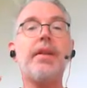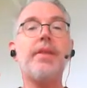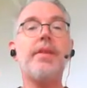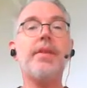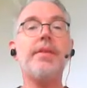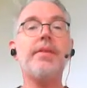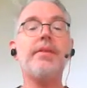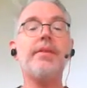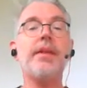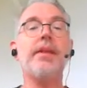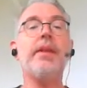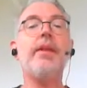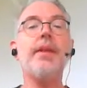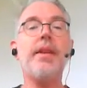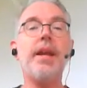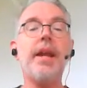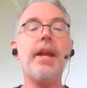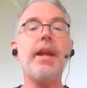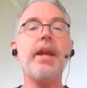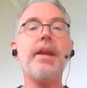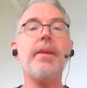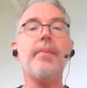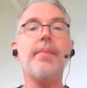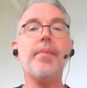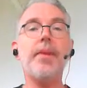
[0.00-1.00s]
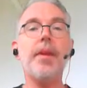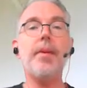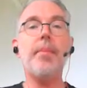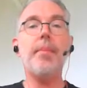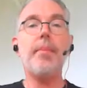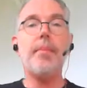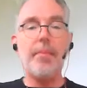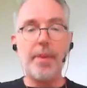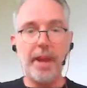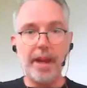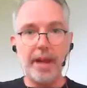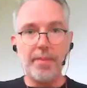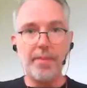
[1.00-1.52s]
the Sunday
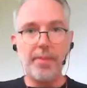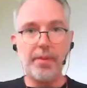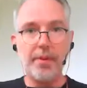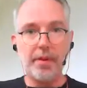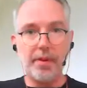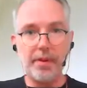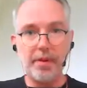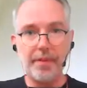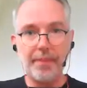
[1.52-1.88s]
paper.